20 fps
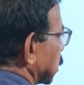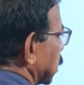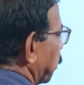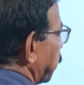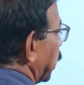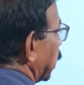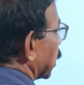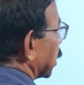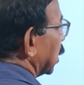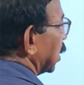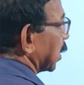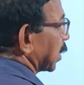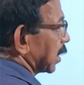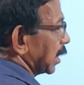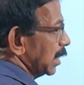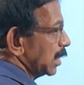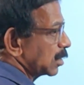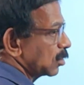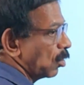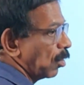
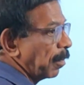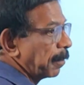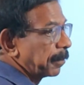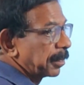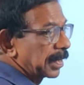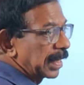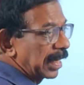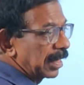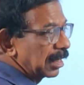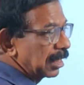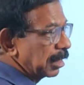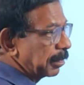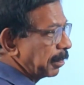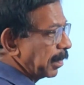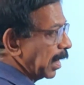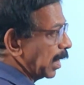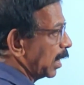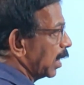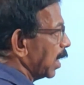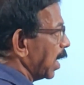semiconductor is obtained
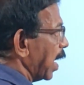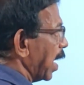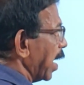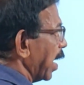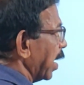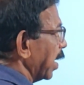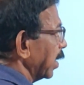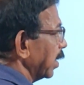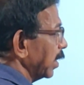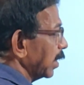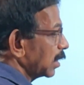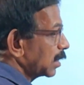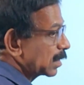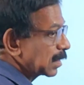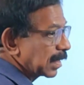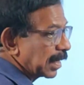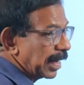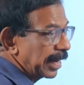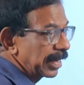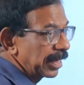by
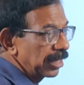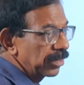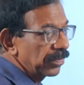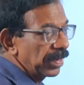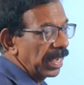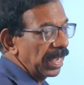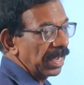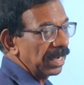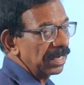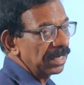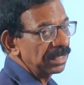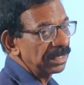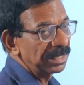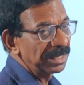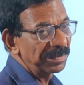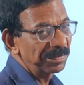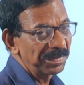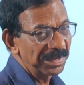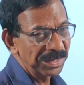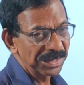adding trivalent
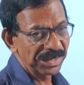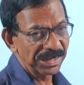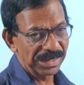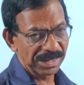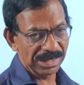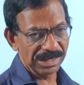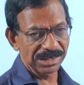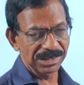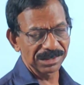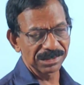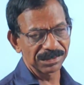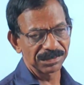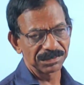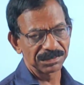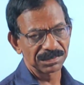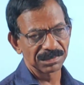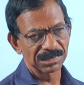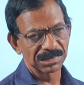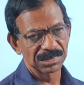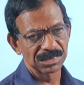impurity
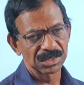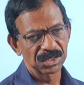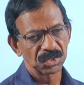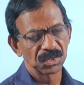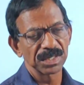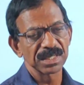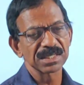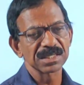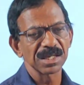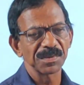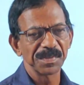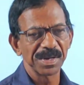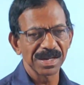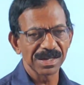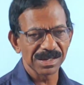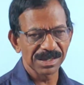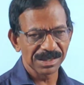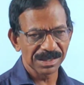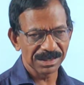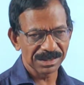to a
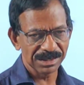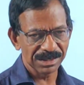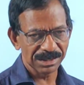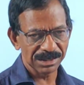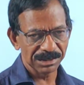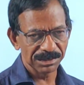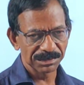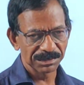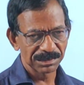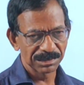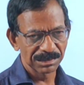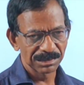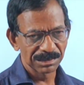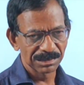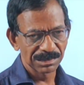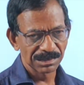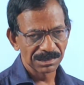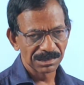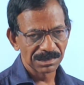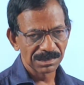semiconductor.
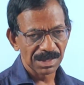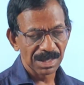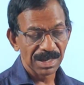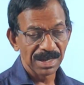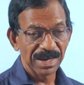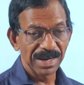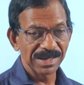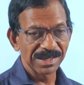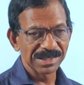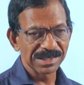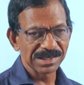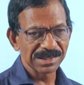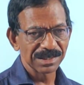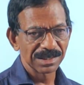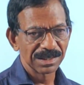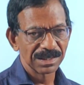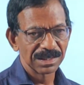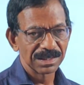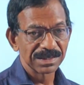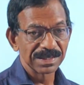Hence,
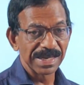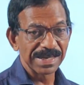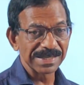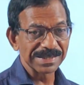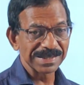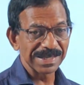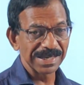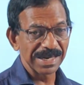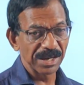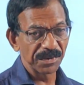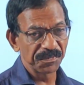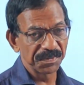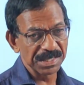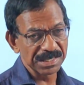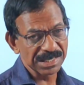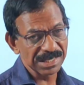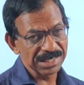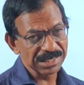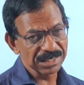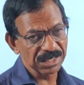there is a
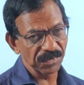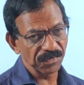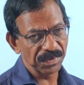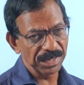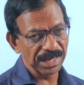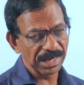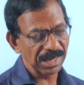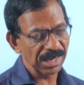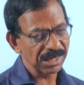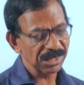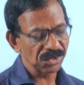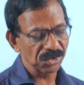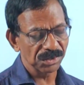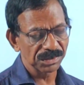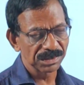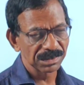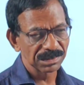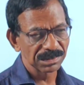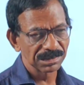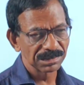deficiency of an
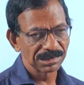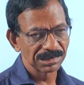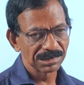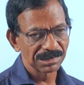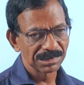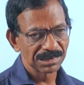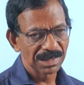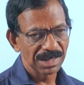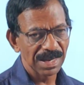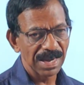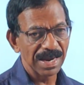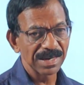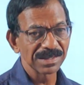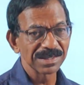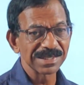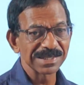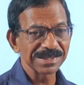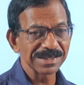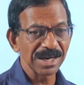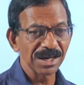electron and
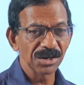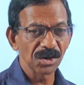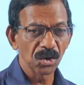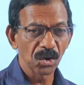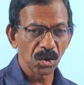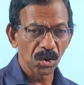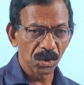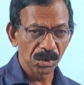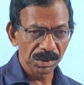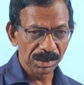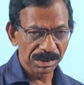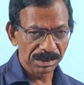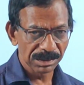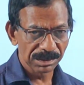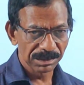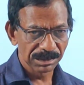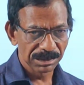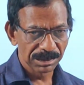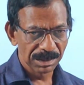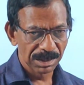this is called hole.
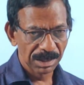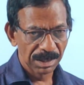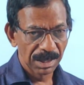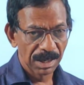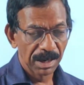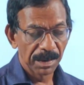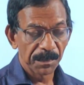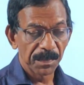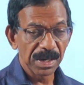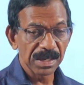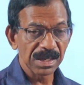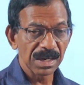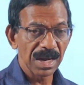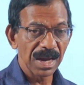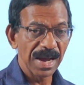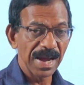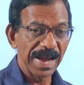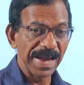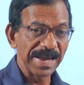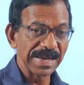But
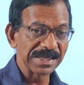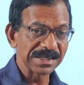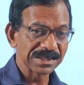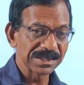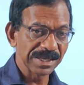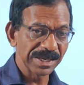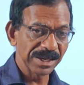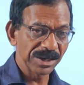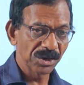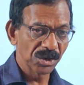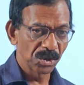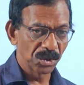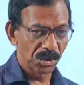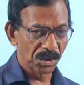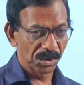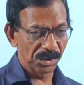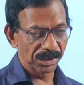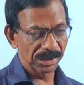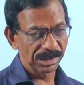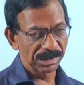as a
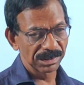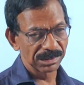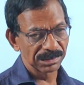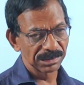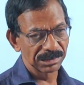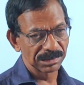whole,